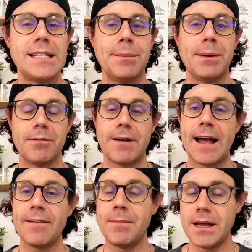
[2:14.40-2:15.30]
Tip number
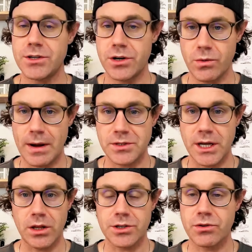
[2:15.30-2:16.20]
five, make sure your
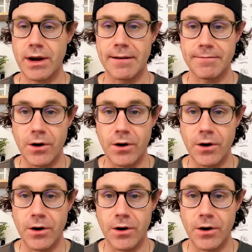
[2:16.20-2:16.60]
website looks great on